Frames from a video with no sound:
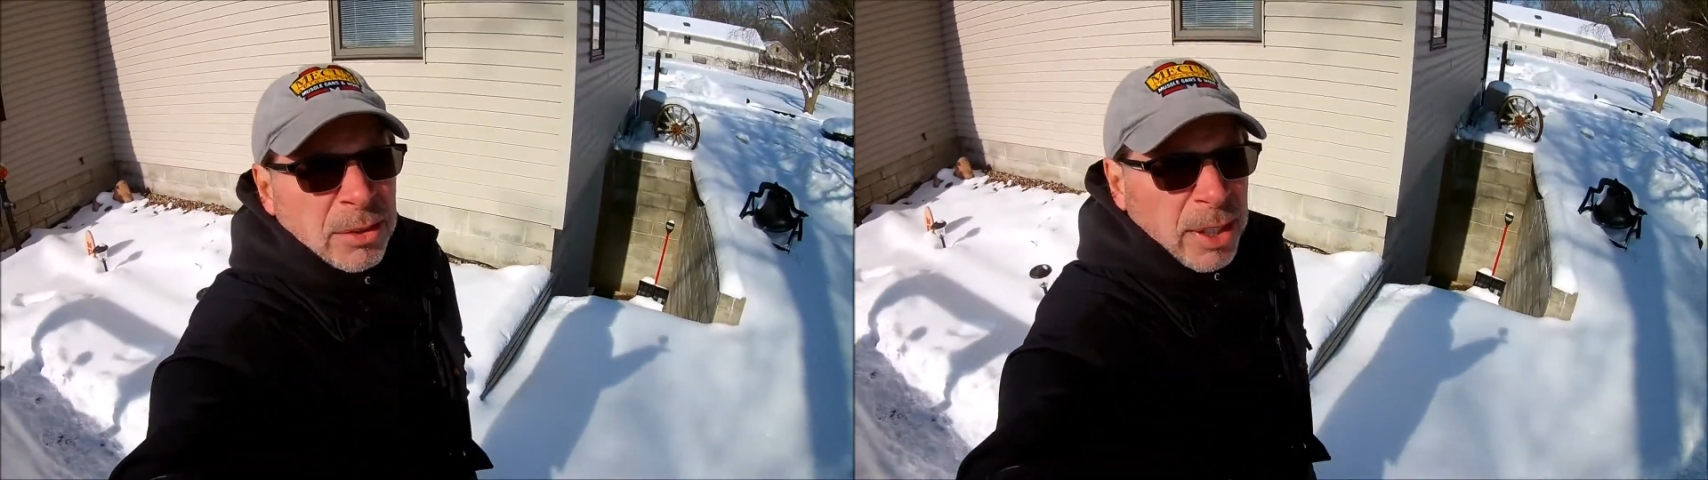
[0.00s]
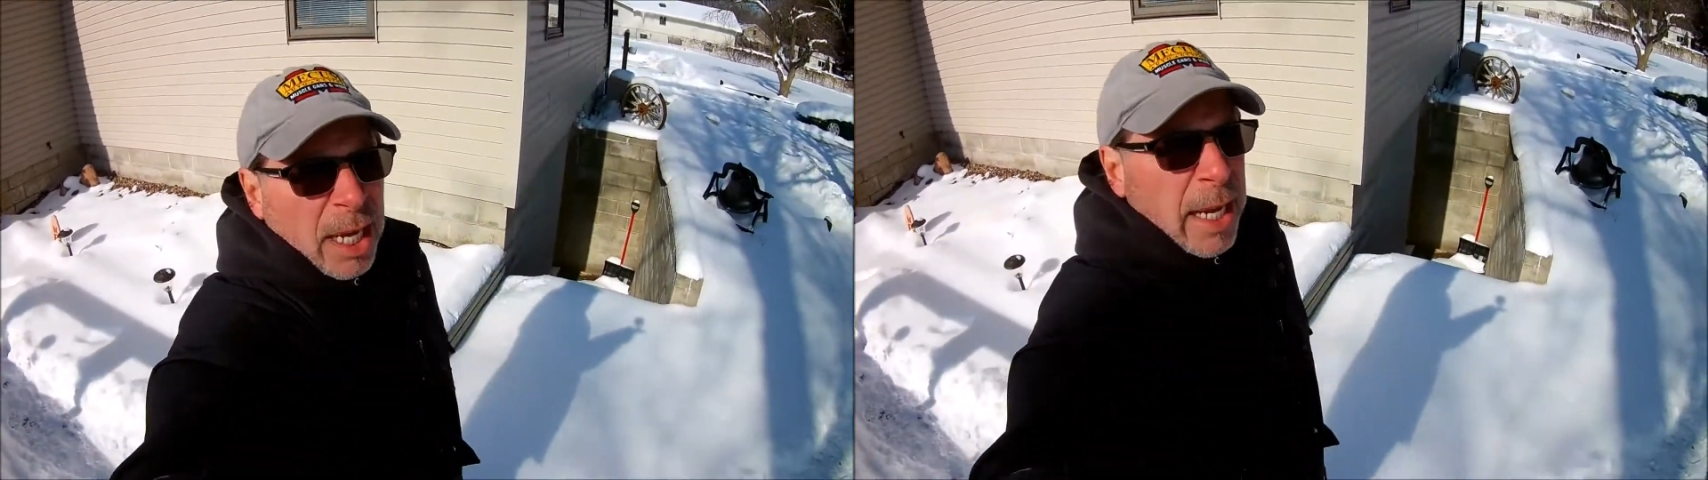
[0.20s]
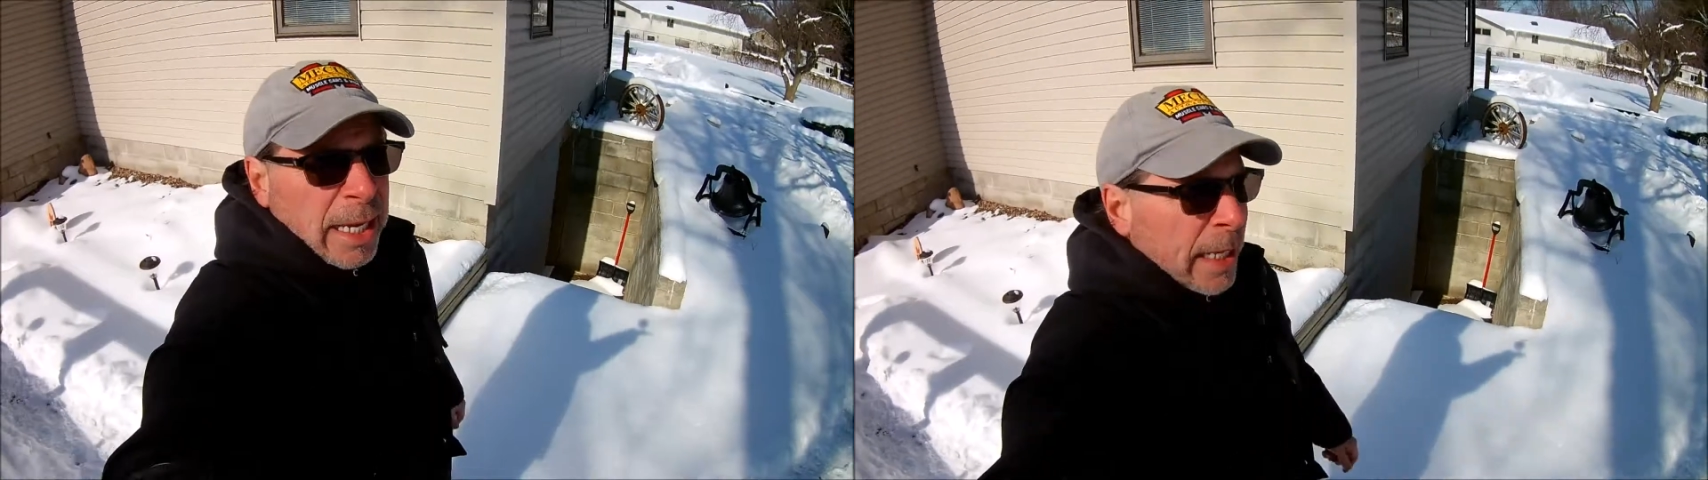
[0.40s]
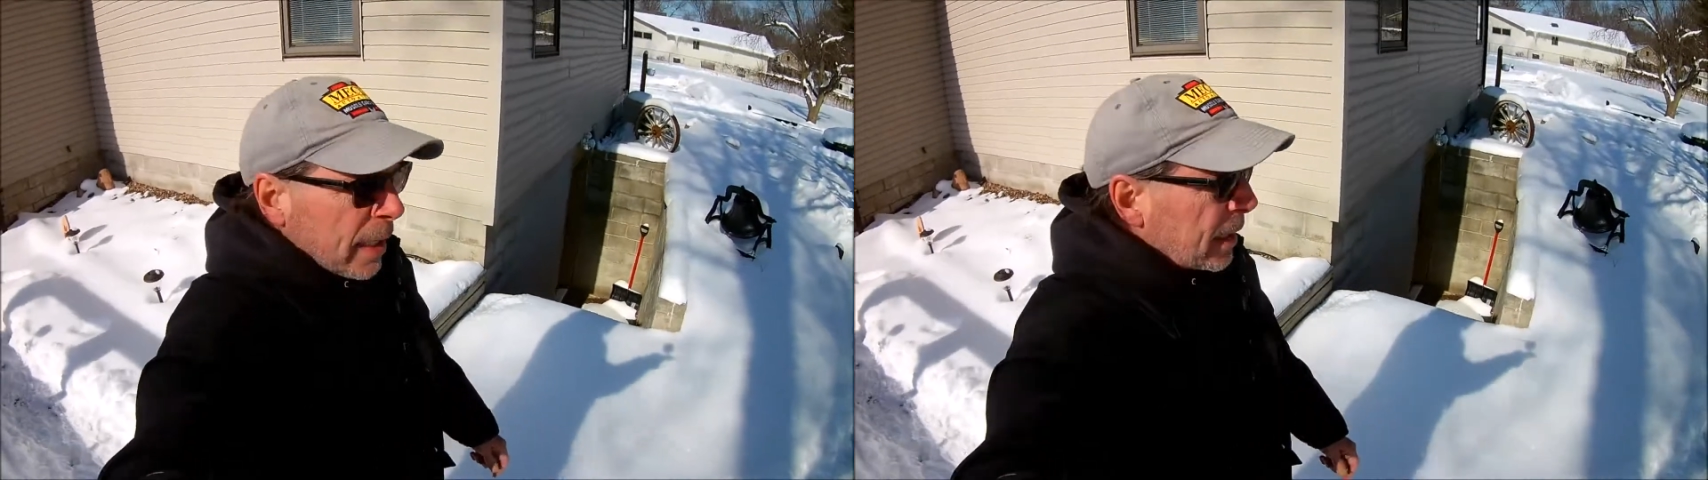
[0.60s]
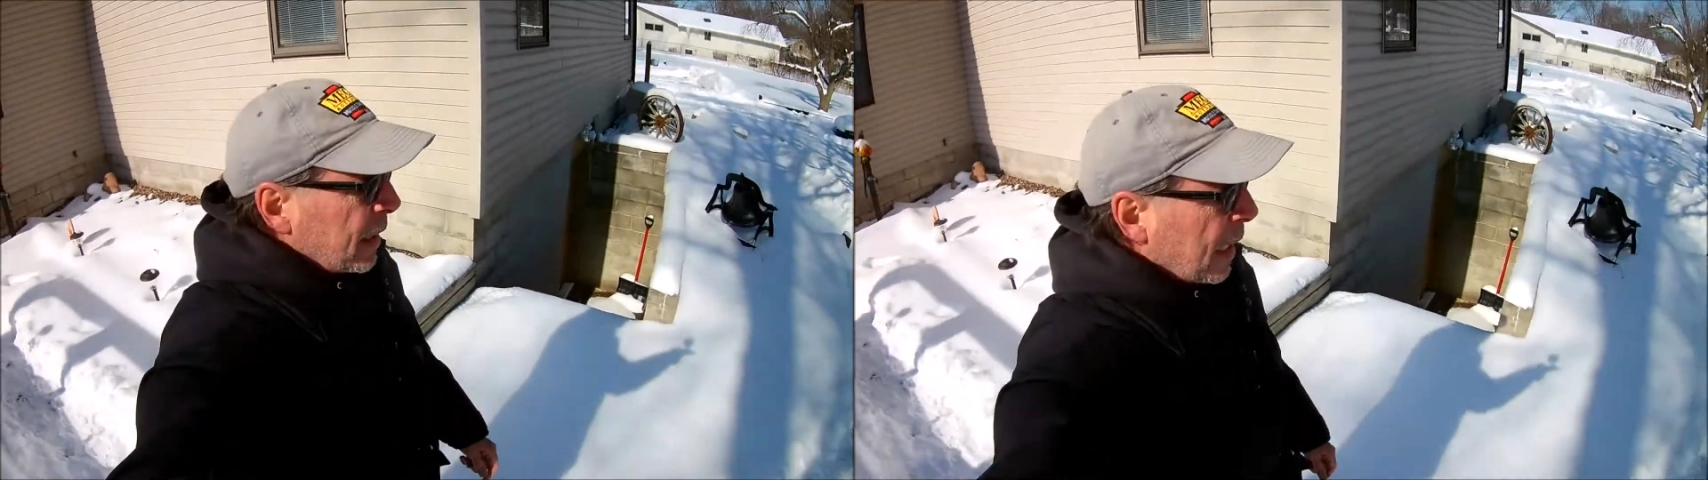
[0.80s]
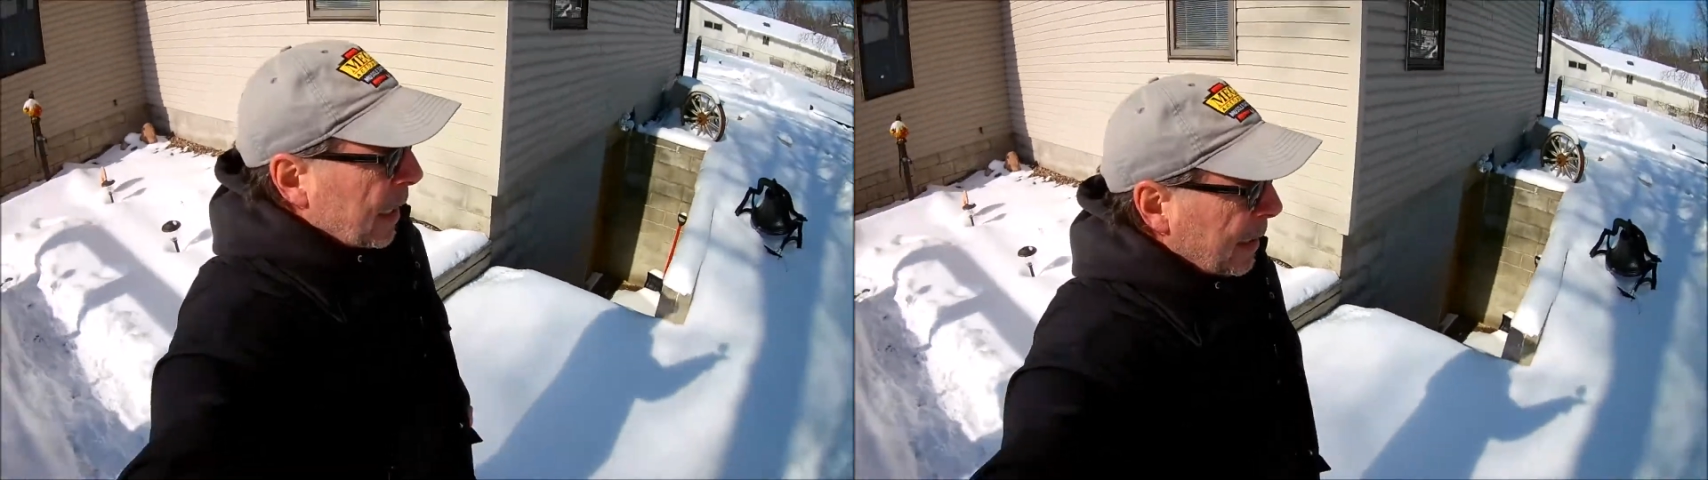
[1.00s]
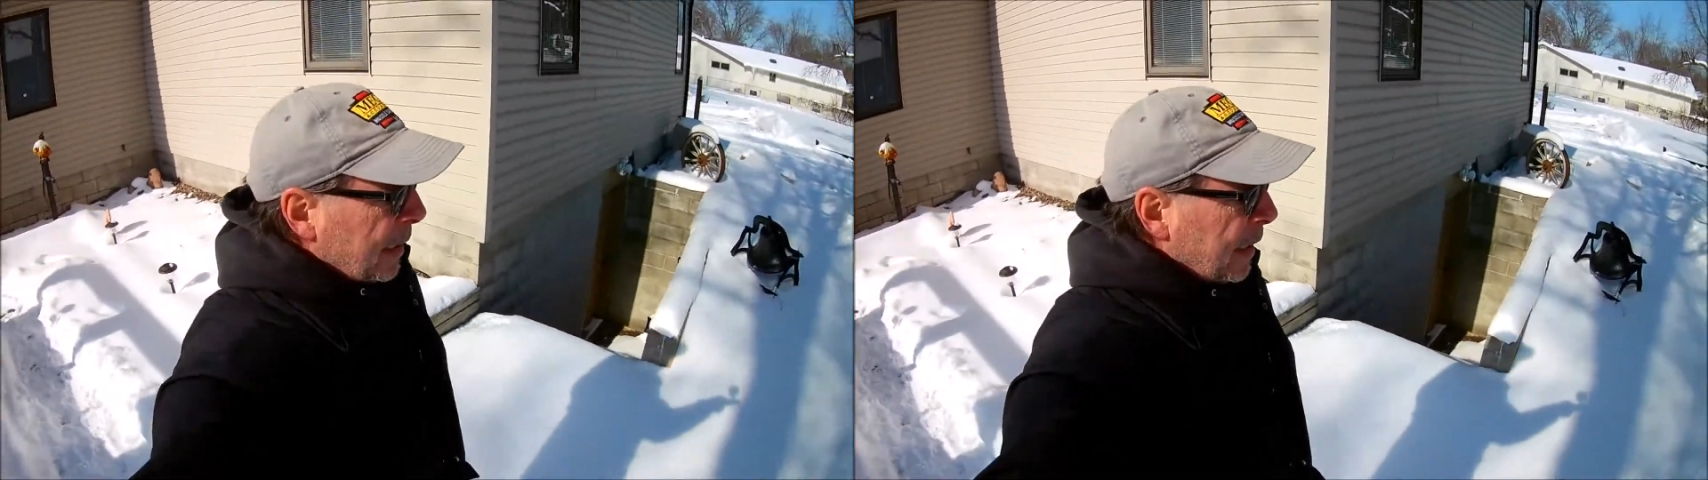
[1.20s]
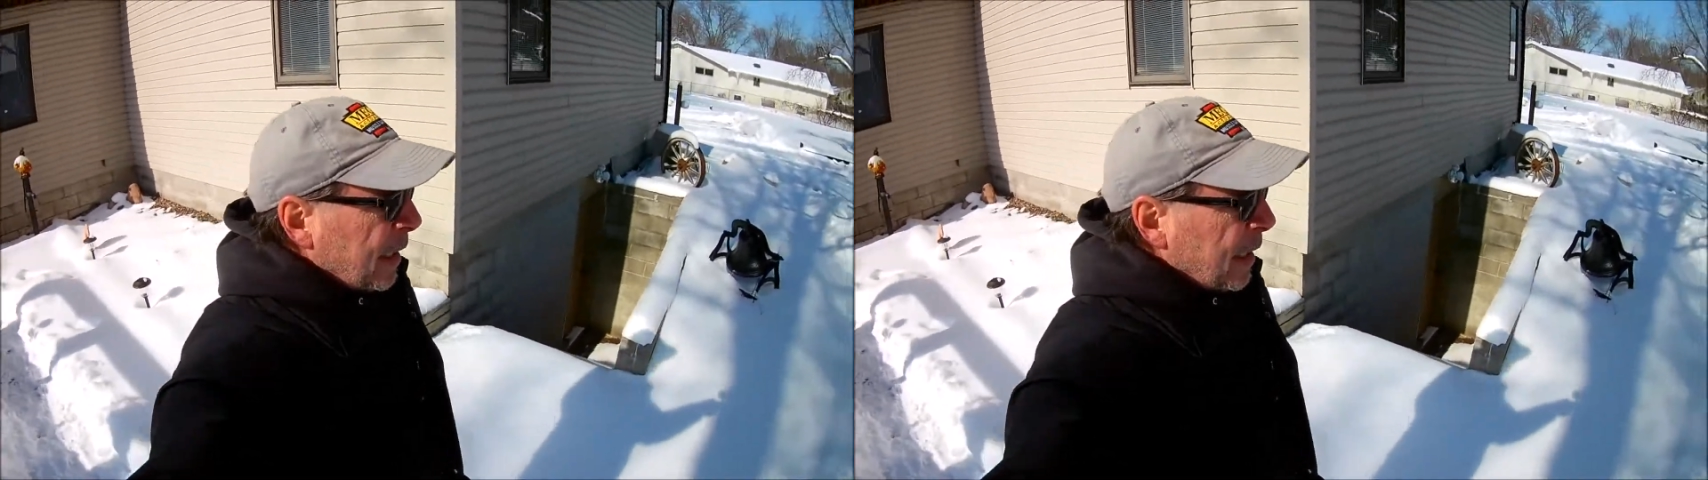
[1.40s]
day and